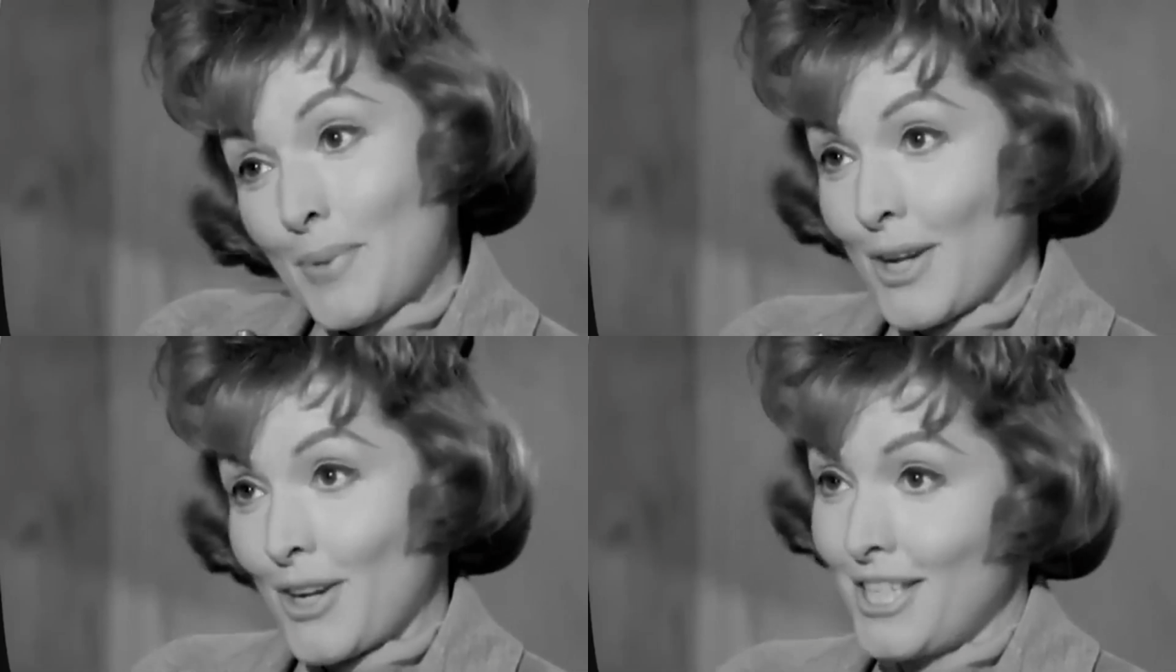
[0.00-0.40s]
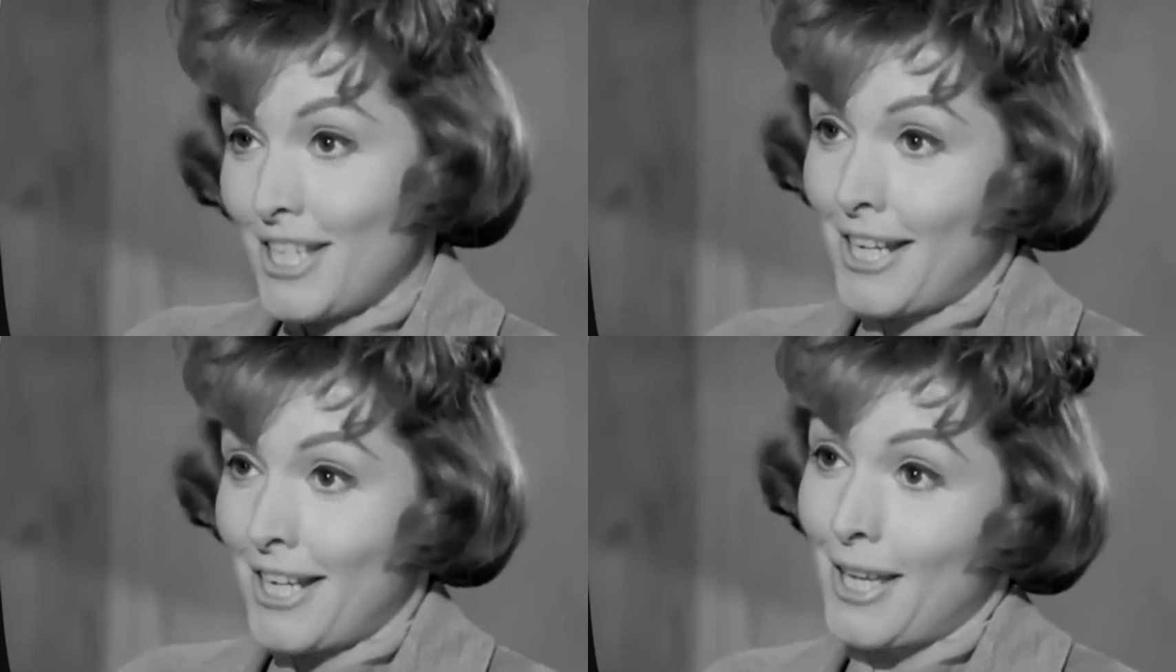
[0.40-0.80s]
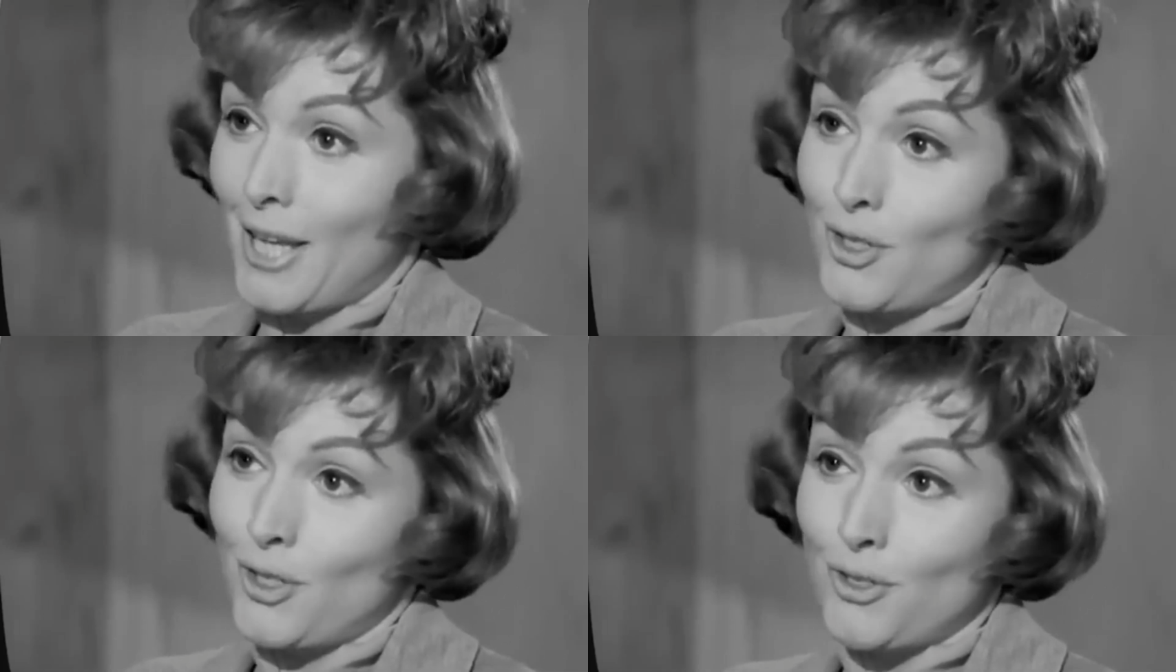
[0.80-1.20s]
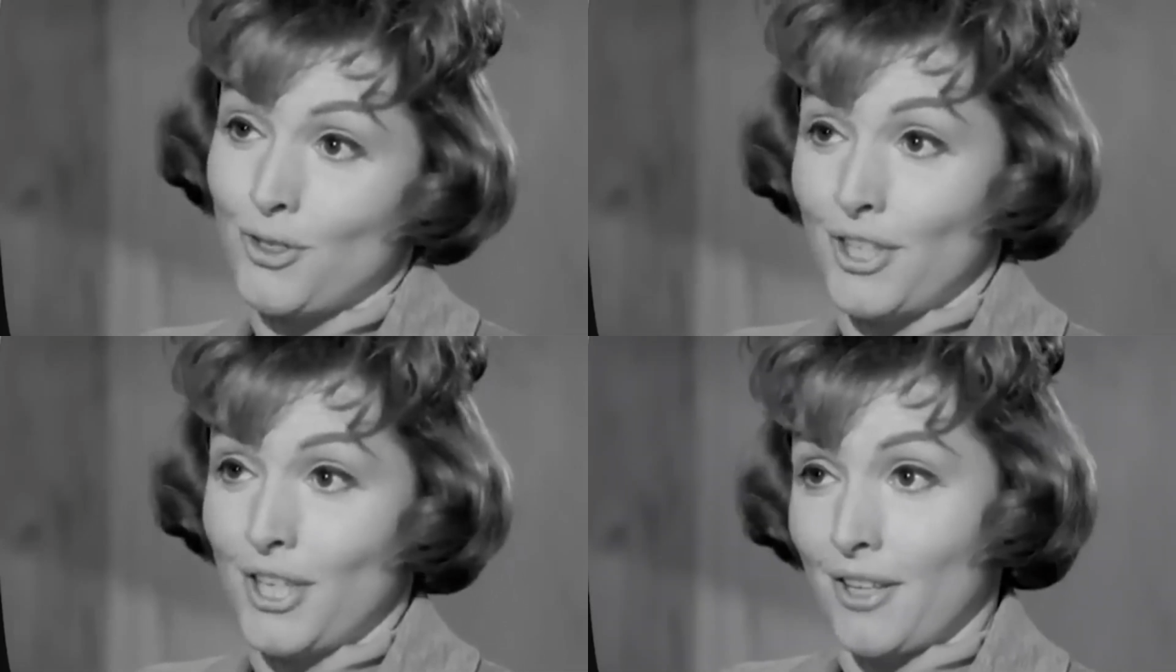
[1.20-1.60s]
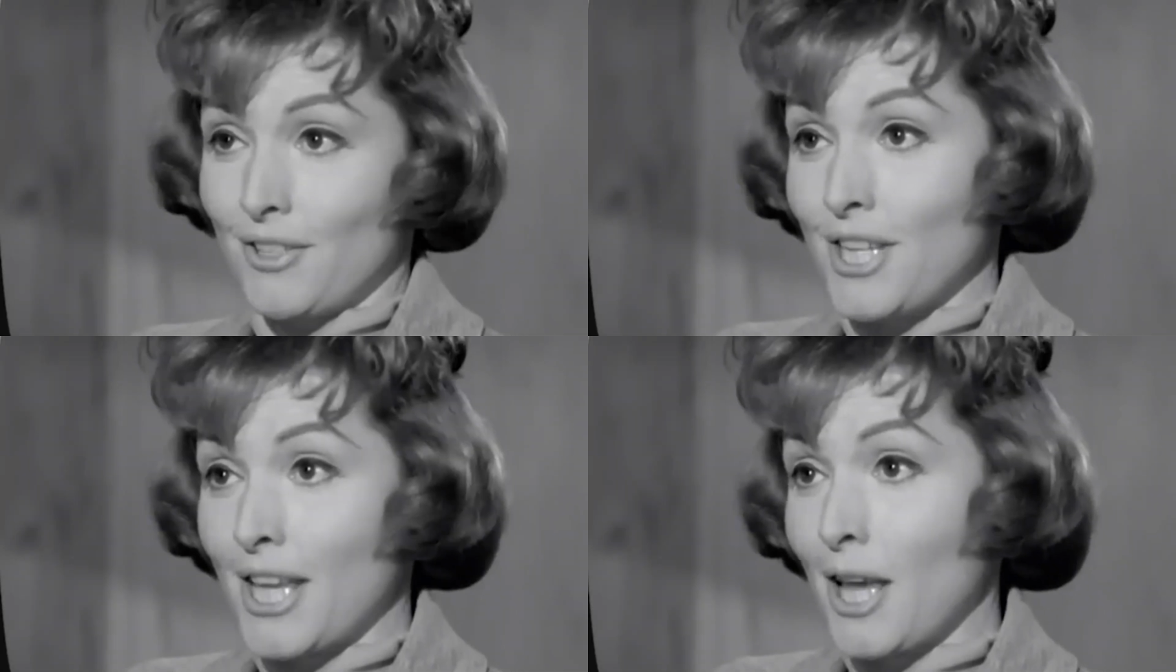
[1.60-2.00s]
Hero, and later
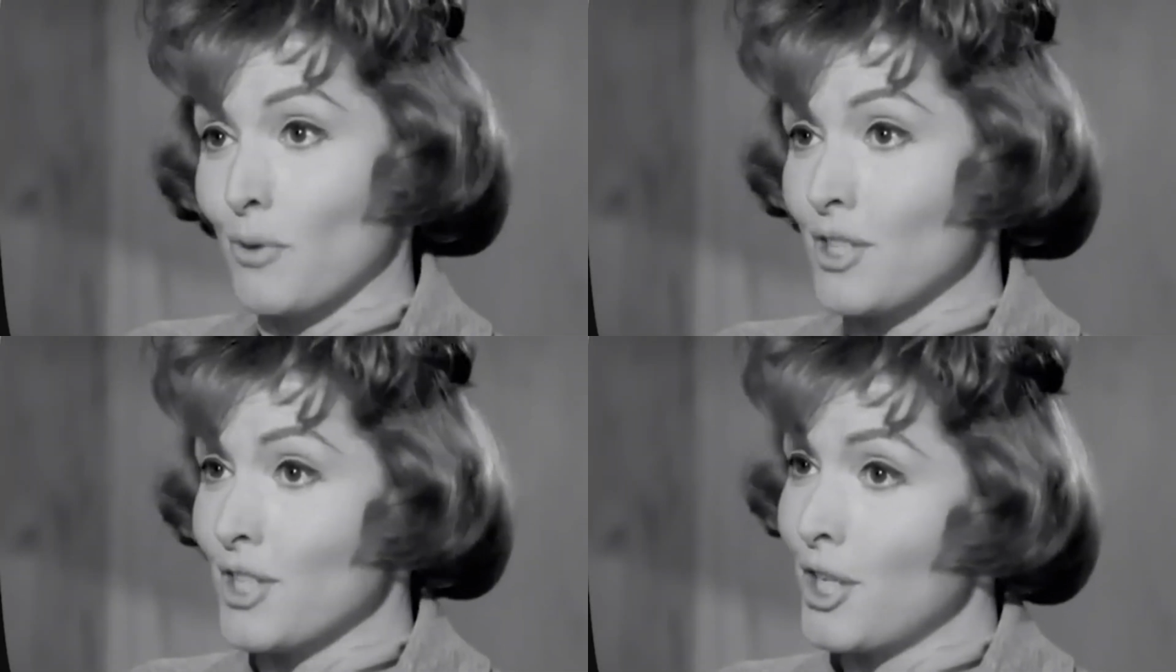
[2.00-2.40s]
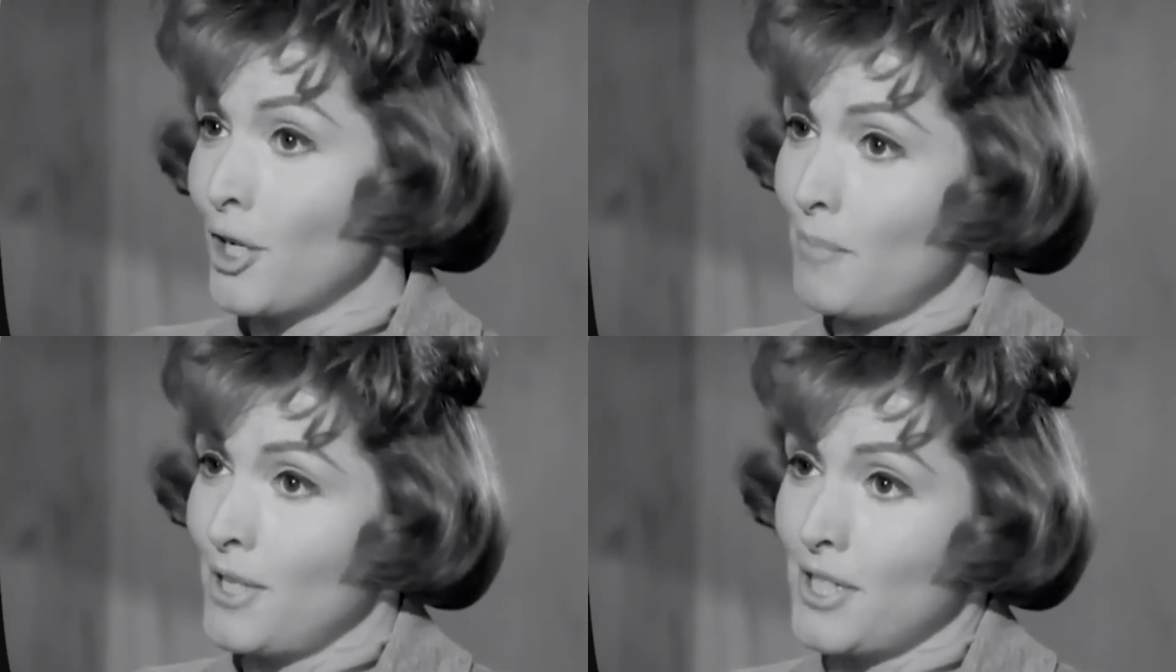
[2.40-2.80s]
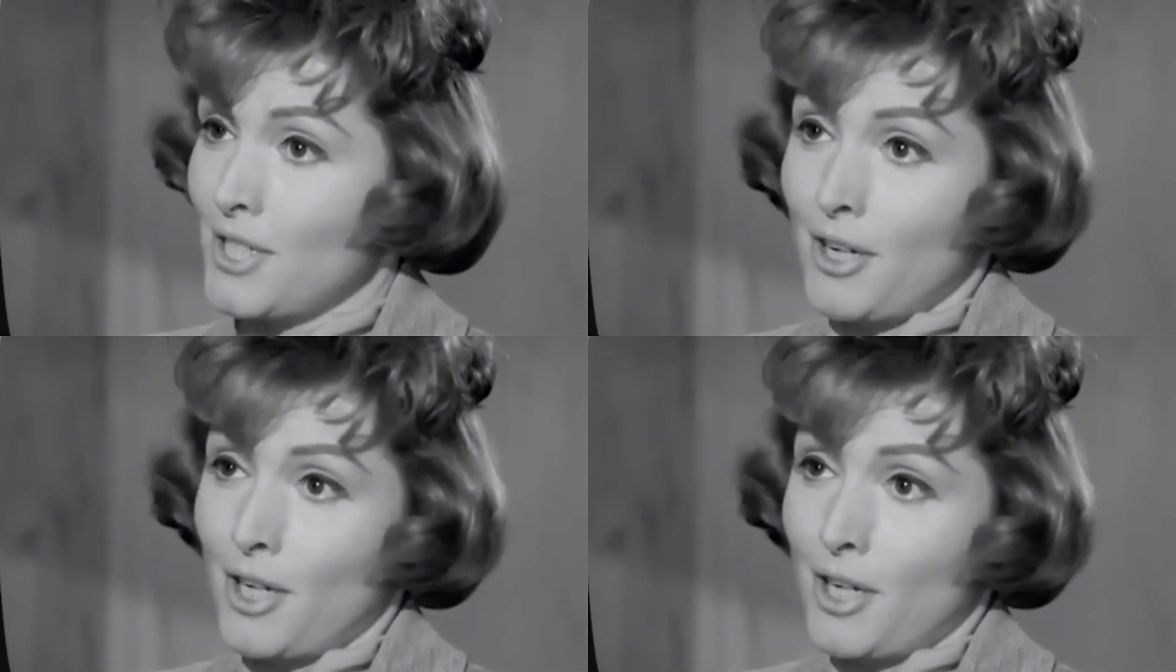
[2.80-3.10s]
appearing alongside his mother in